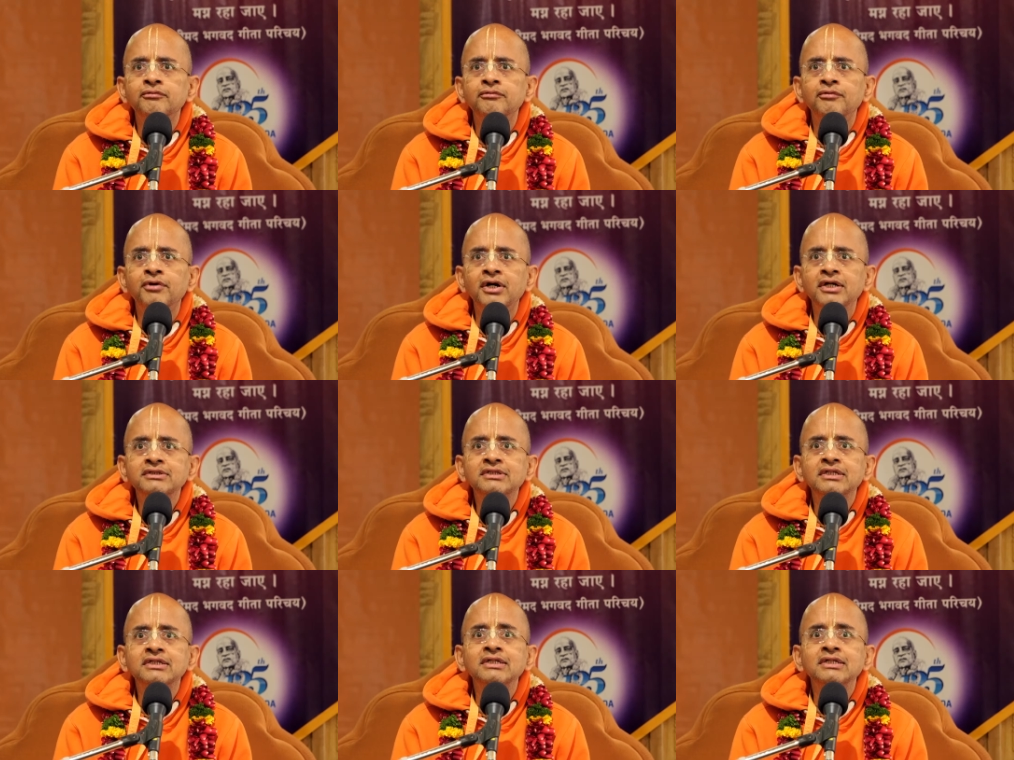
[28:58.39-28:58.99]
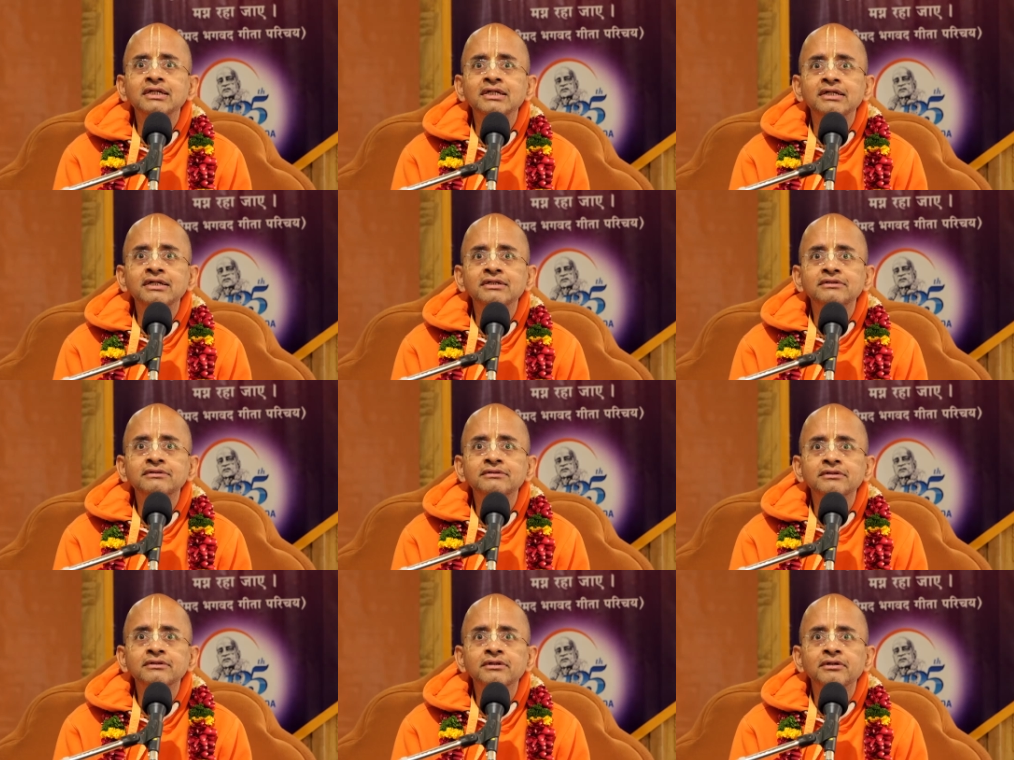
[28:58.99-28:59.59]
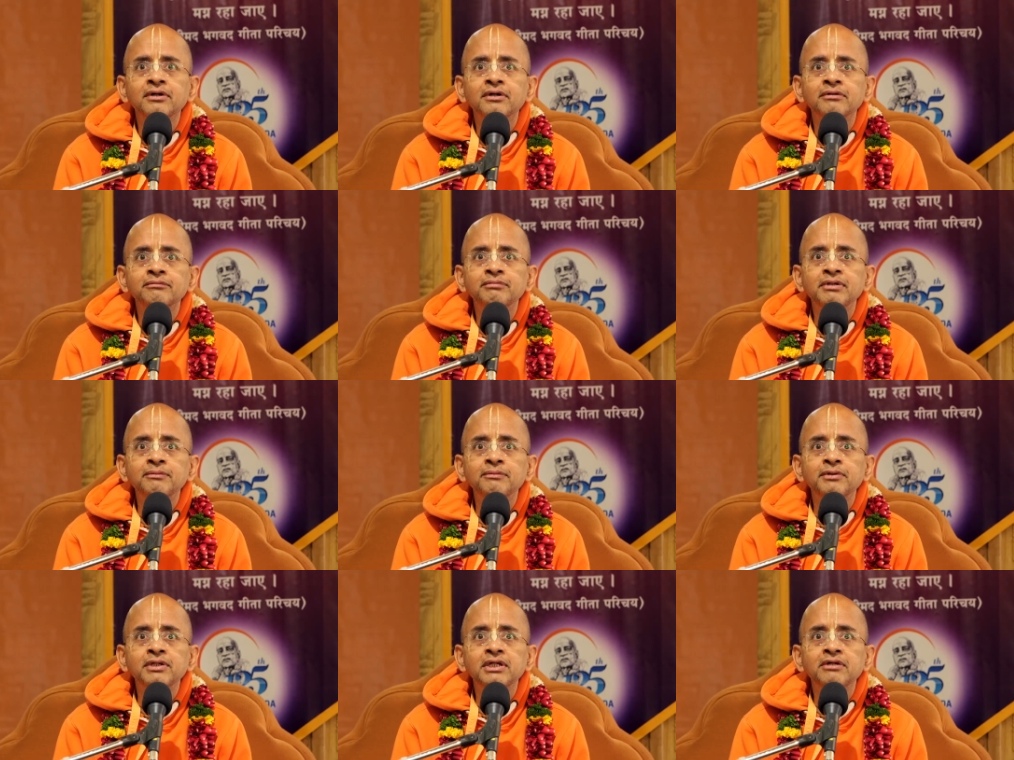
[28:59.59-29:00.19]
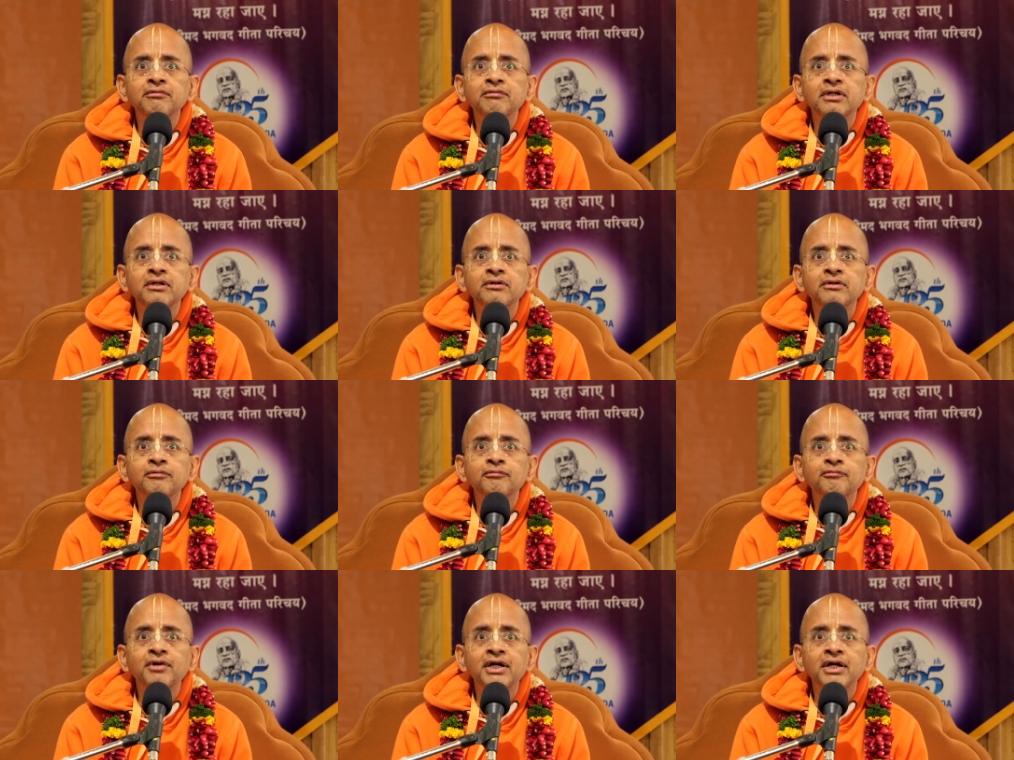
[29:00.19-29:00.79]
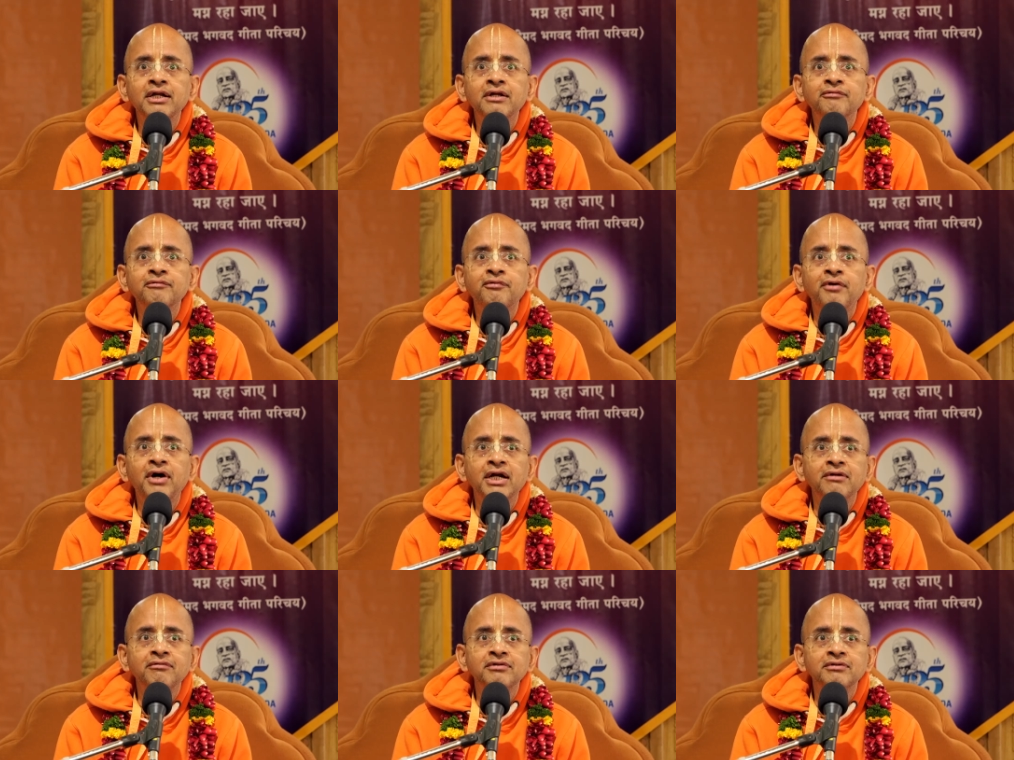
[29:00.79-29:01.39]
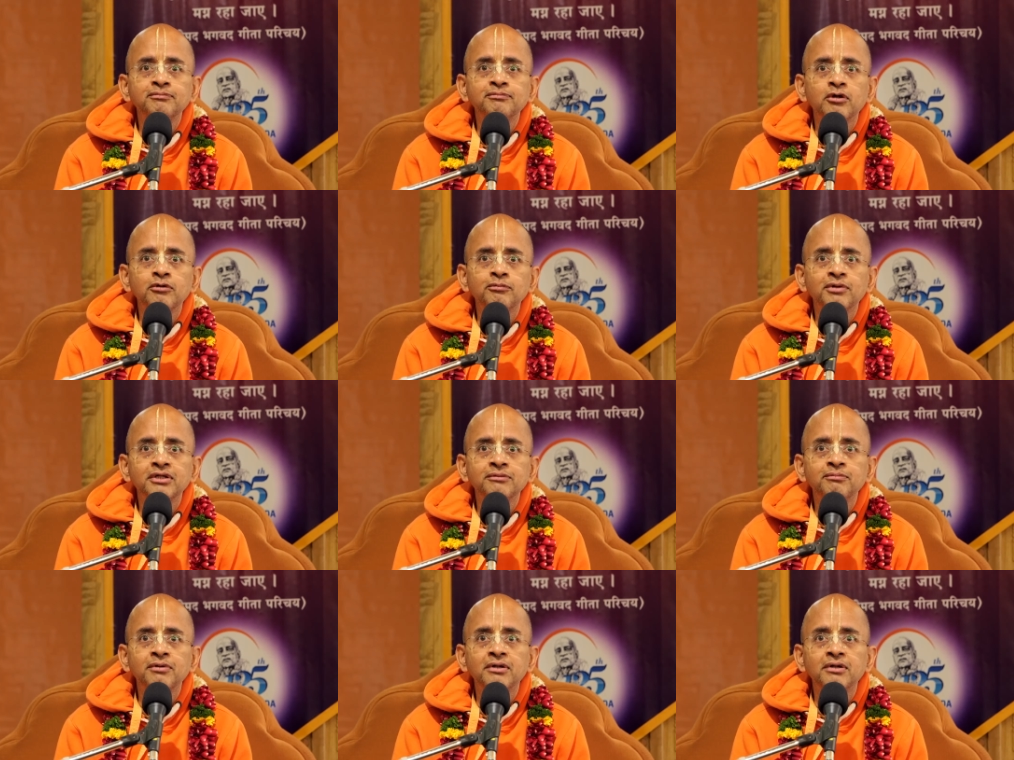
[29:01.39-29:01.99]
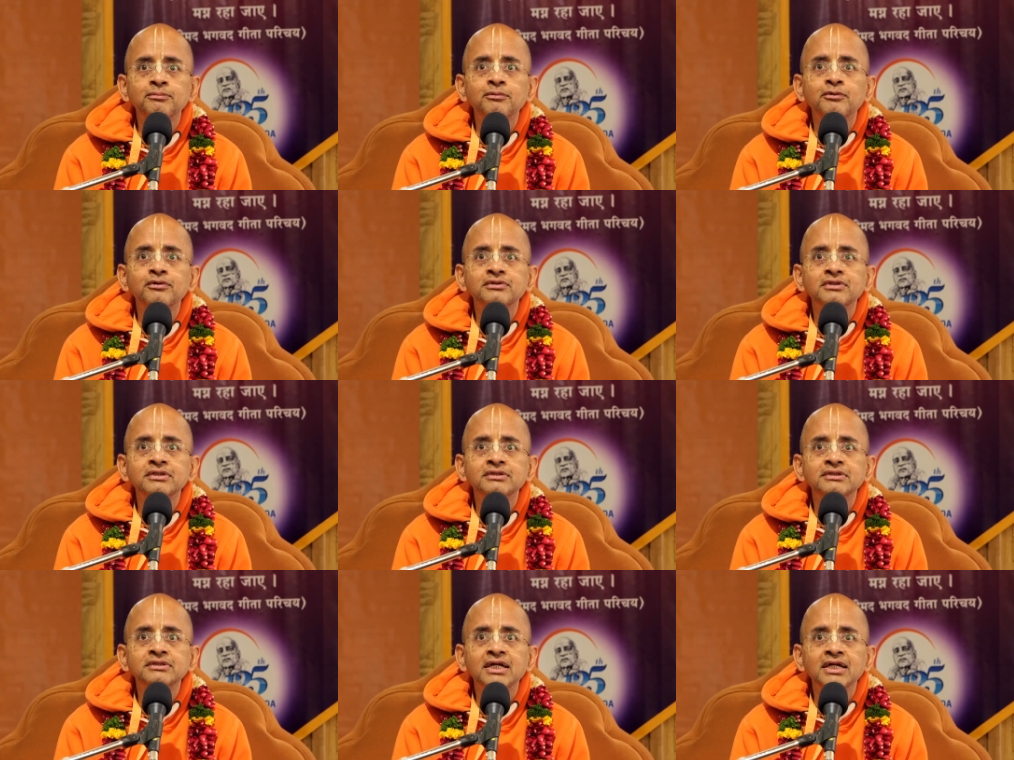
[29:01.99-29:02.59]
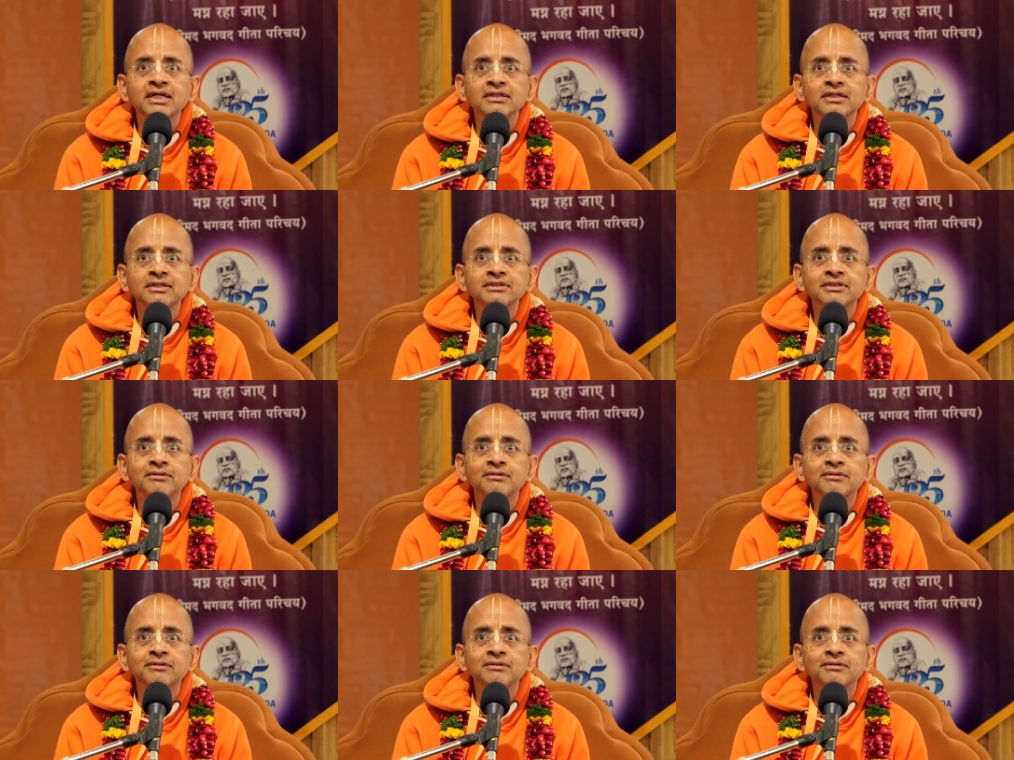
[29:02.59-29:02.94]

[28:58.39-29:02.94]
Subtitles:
worst thing is people even finding fault with Prabhupada's purports and saying